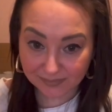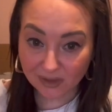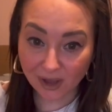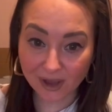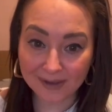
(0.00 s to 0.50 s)

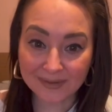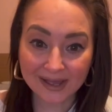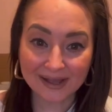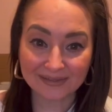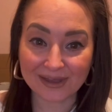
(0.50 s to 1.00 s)

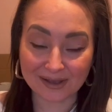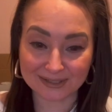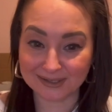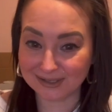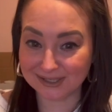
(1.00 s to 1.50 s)
That's
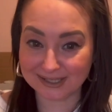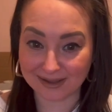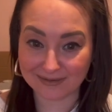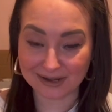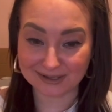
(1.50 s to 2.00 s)
your
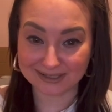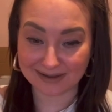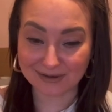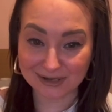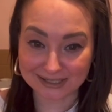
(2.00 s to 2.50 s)

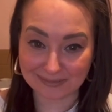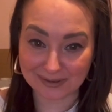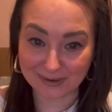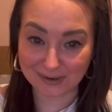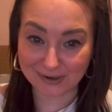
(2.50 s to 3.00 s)

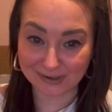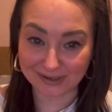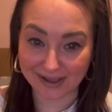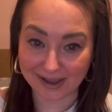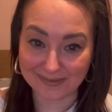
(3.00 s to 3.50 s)
stereotypical
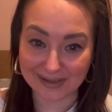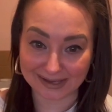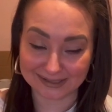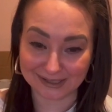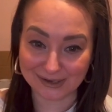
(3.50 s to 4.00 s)

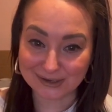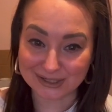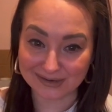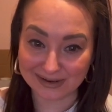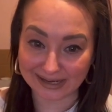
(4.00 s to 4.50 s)

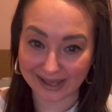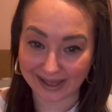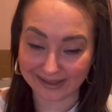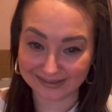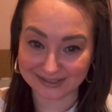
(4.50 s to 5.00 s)
executioner in
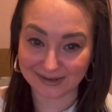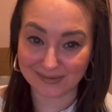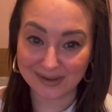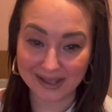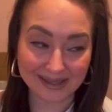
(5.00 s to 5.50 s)
it.
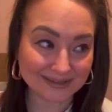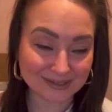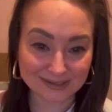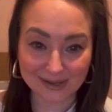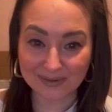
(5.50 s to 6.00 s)
So
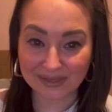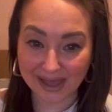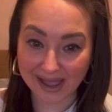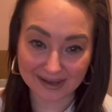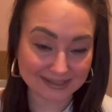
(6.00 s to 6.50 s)
there with the
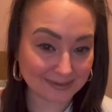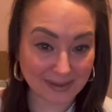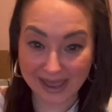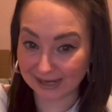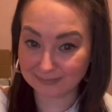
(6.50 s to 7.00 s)
axe to
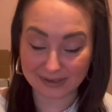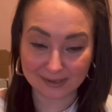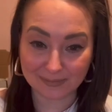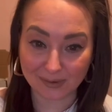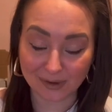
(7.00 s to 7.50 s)
behead
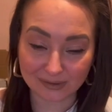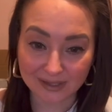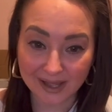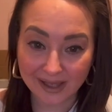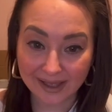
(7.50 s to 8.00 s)
people,
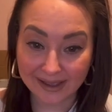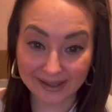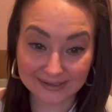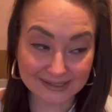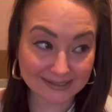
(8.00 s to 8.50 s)

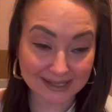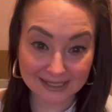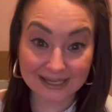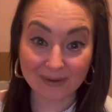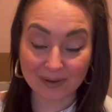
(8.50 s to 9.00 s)
and
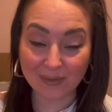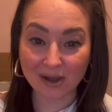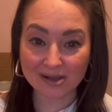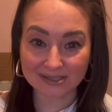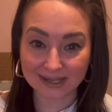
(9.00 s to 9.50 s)
that's how it
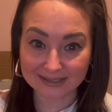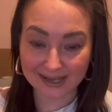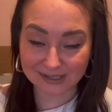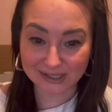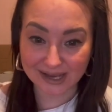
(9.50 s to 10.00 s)
was. That's
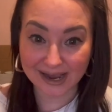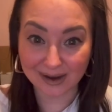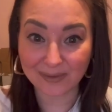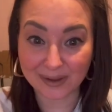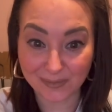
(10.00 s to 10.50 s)
actually
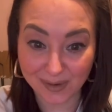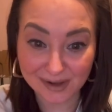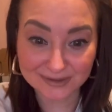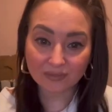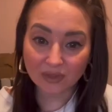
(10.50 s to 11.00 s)
how it was.